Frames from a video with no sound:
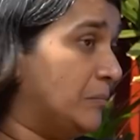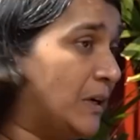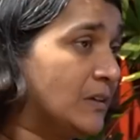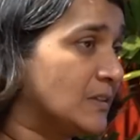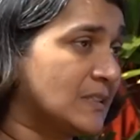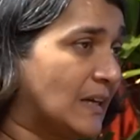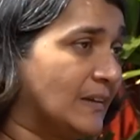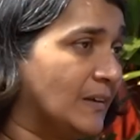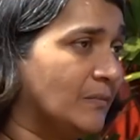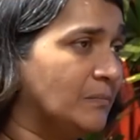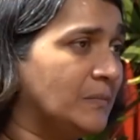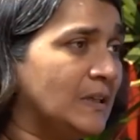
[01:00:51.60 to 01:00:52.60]

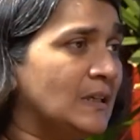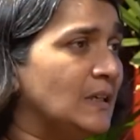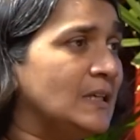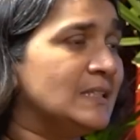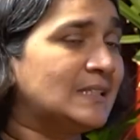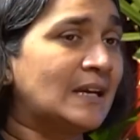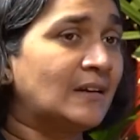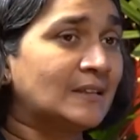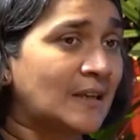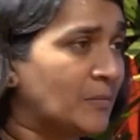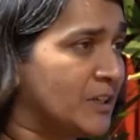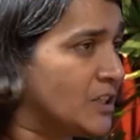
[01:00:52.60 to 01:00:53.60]
understanding is there
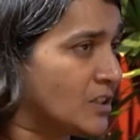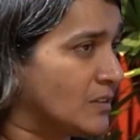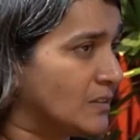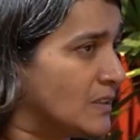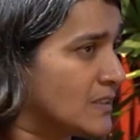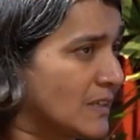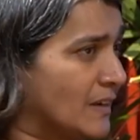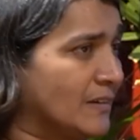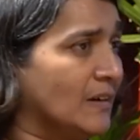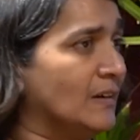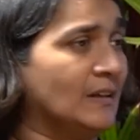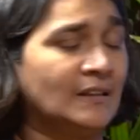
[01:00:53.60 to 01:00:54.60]
contamination in this
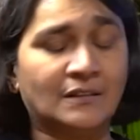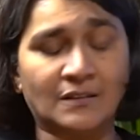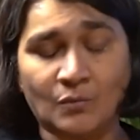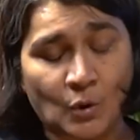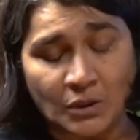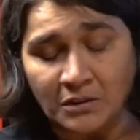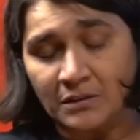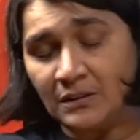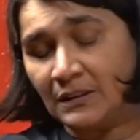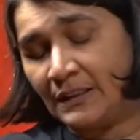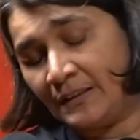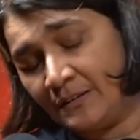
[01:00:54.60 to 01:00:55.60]
area, in the
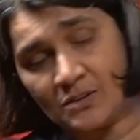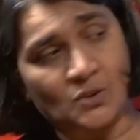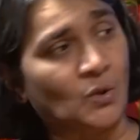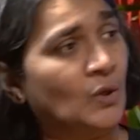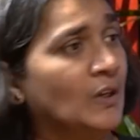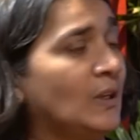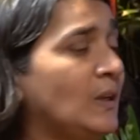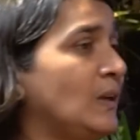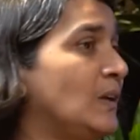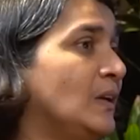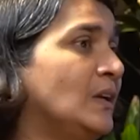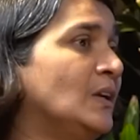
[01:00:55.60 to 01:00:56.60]
water, in the soil,
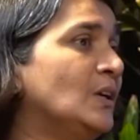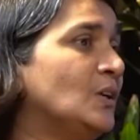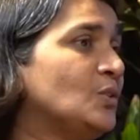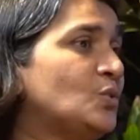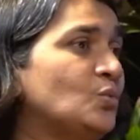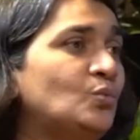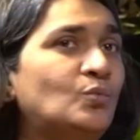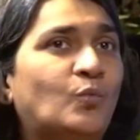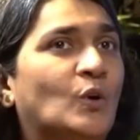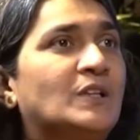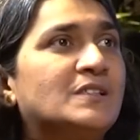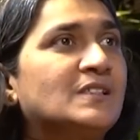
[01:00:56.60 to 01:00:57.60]
to
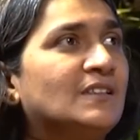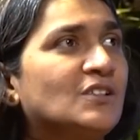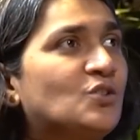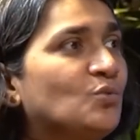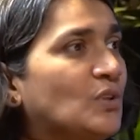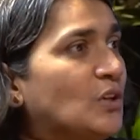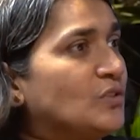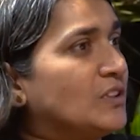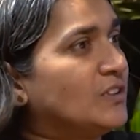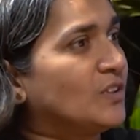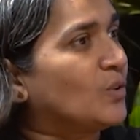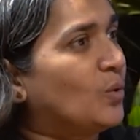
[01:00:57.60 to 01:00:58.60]
what is in this
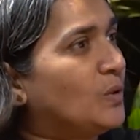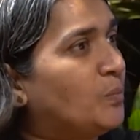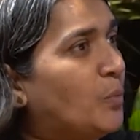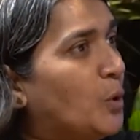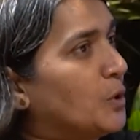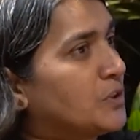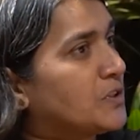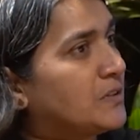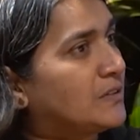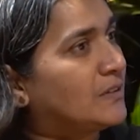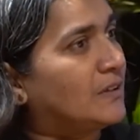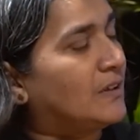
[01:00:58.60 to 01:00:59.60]
2,000-year-old pot,
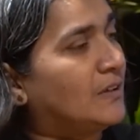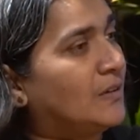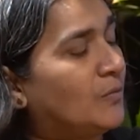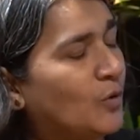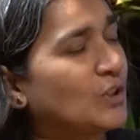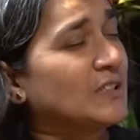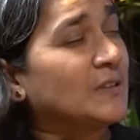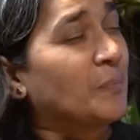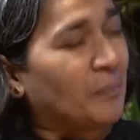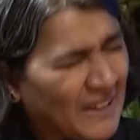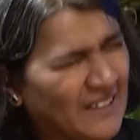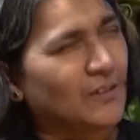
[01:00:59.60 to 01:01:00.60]
what is in the
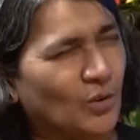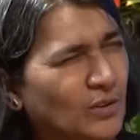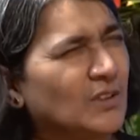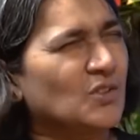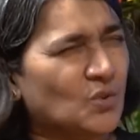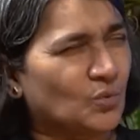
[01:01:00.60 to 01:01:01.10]
paint on this